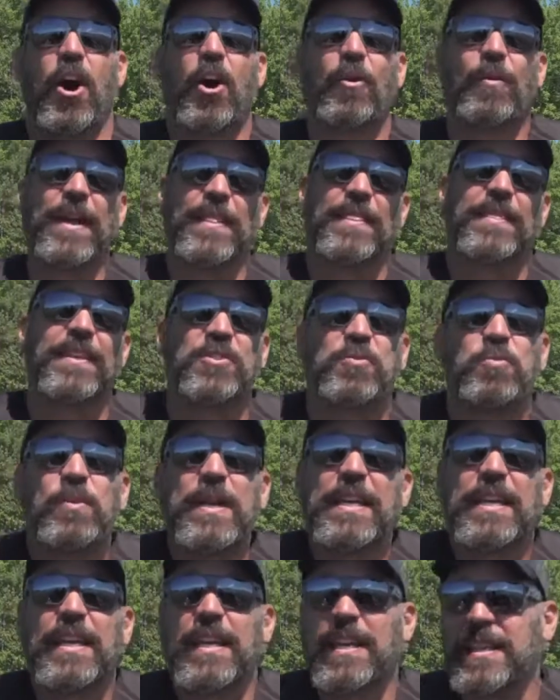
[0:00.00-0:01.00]
All right, this
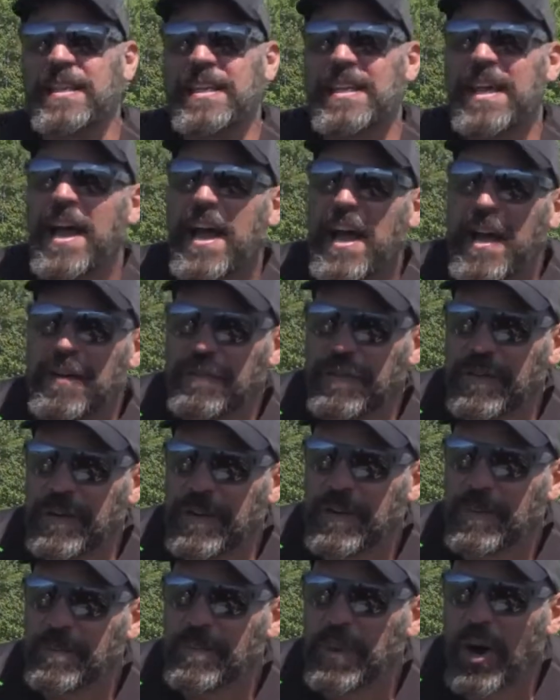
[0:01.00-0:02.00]
week in the
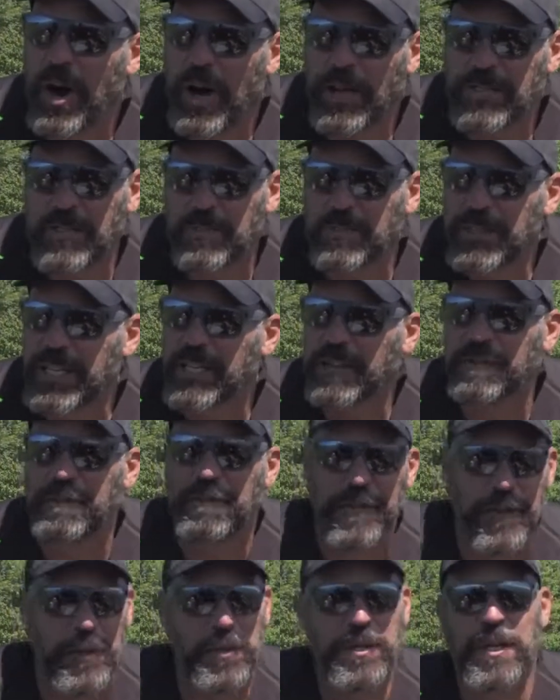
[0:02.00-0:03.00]
ever possibly
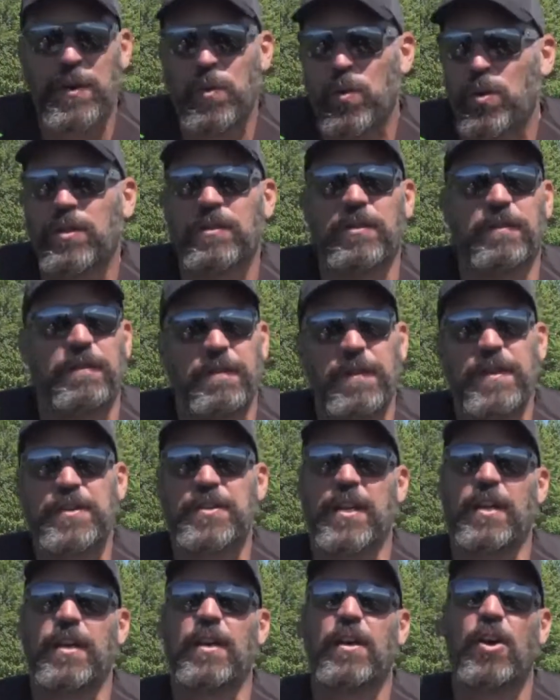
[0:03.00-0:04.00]
confusing world of
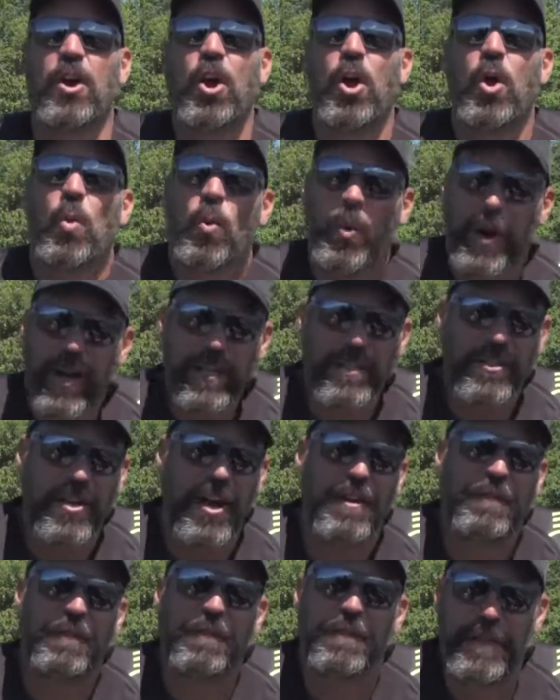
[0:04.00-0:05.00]
fishing, we're going to
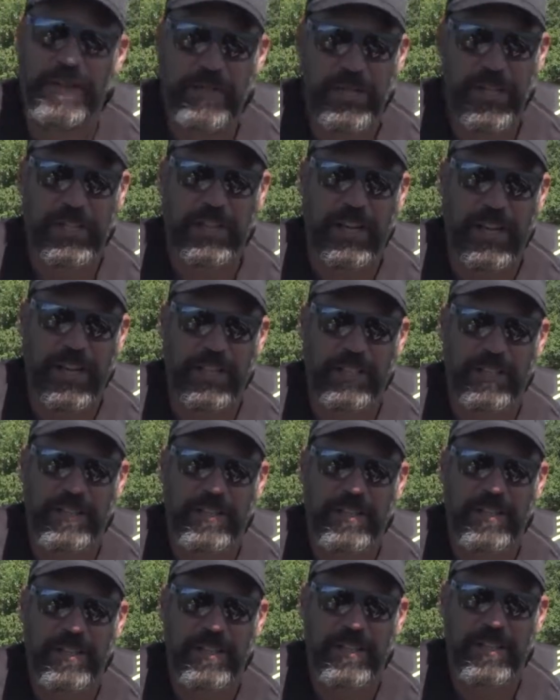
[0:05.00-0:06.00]
talk fishing lines.